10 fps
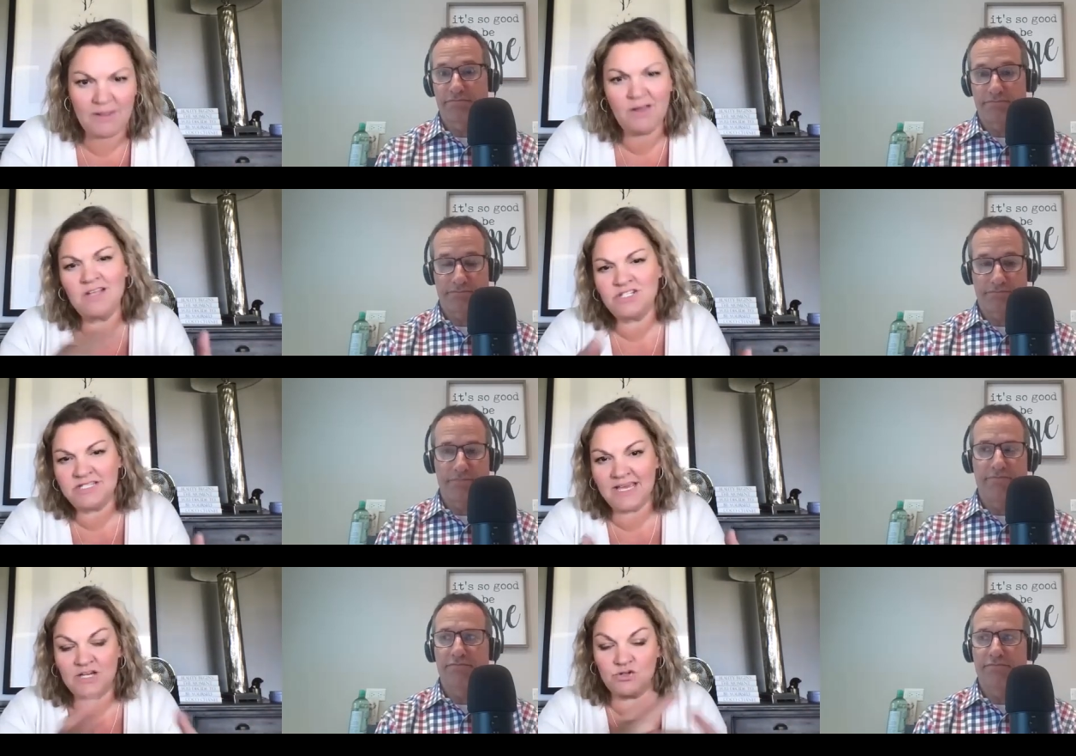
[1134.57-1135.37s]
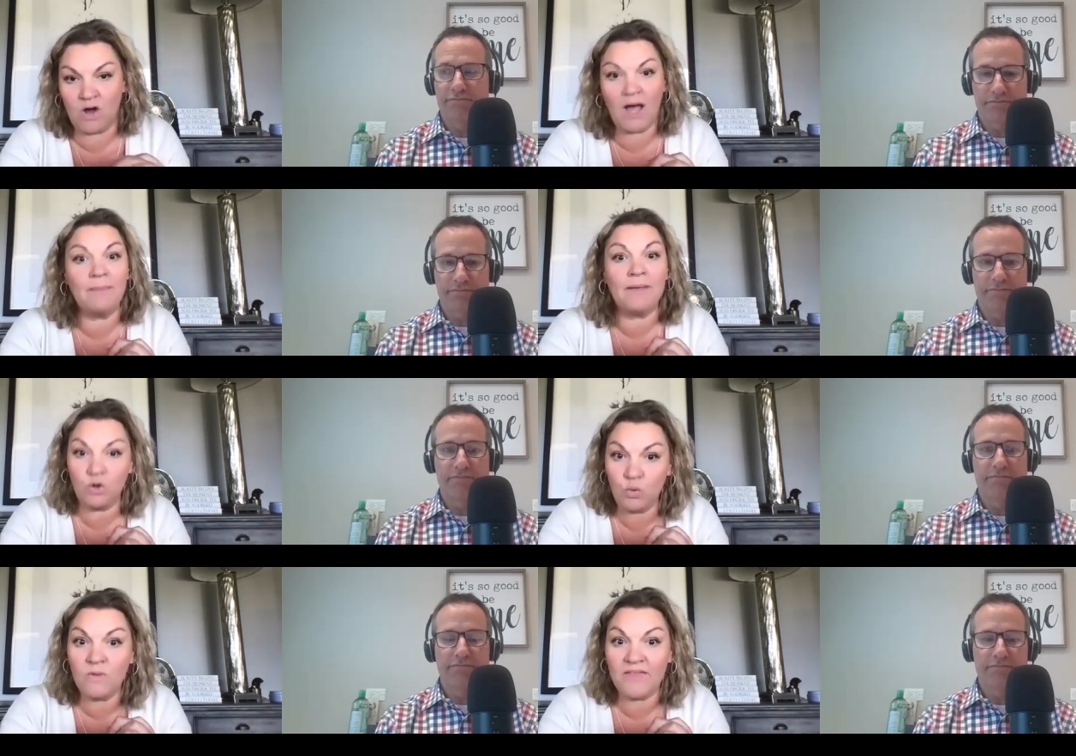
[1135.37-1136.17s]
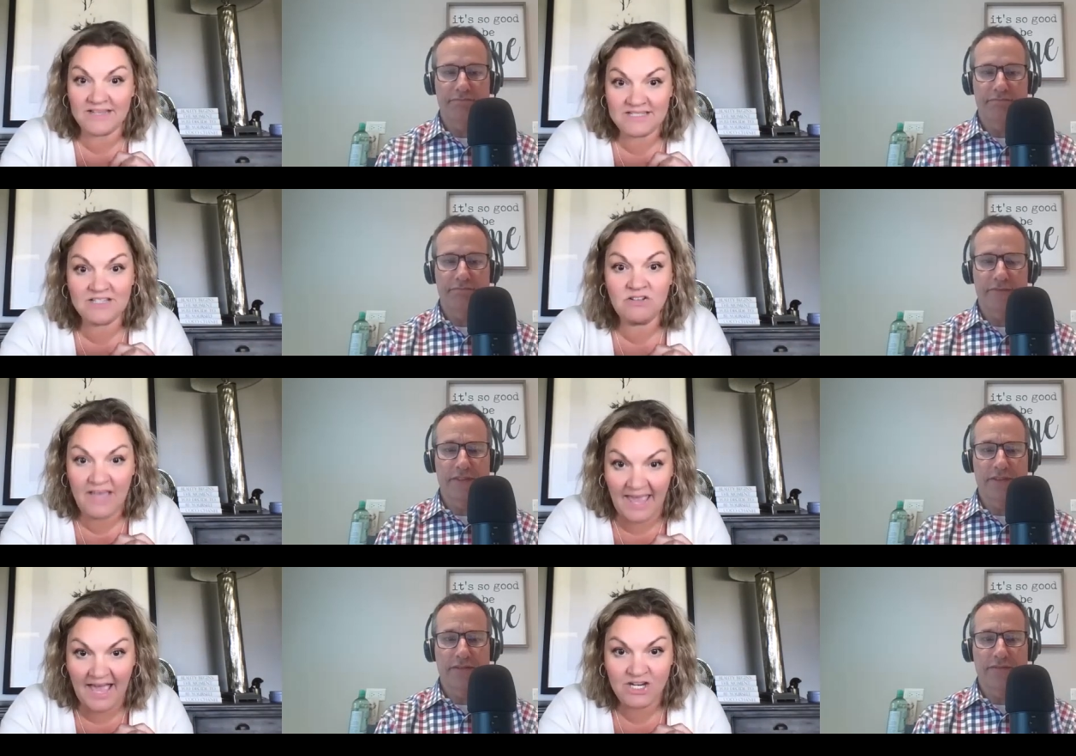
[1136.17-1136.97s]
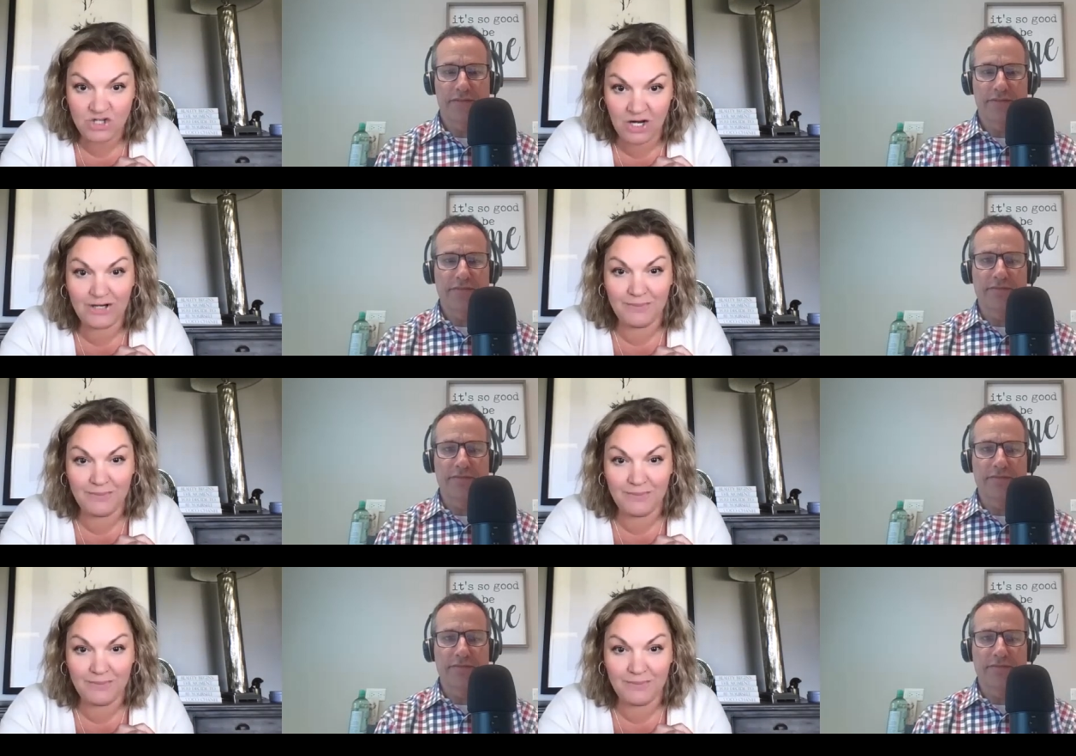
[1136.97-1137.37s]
Speaker 1: they are like, oh, I'll just take a draw. I'm like, cool, that's still cash out of